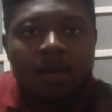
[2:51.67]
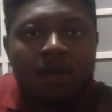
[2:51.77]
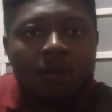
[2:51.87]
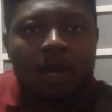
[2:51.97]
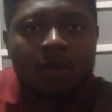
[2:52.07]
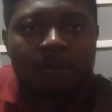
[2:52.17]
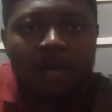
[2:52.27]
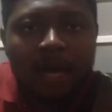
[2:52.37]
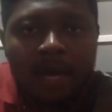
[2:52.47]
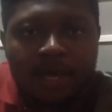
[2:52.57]
Welcome,
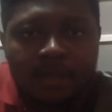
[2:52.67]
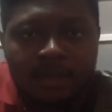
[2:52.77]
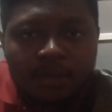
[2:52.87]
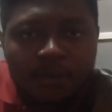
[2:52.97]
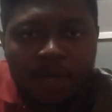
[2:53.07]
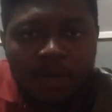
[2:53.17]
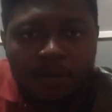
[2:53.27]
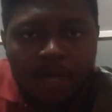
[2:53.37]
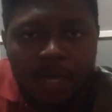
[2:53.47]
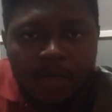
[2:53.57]
guys. Welcome,
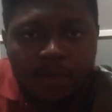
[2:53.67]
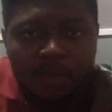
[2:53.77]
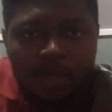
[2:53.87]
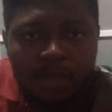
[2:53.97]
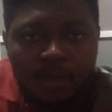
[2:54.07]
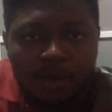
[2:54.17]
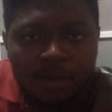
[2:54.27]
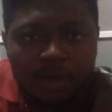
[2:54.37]
guys. Okay.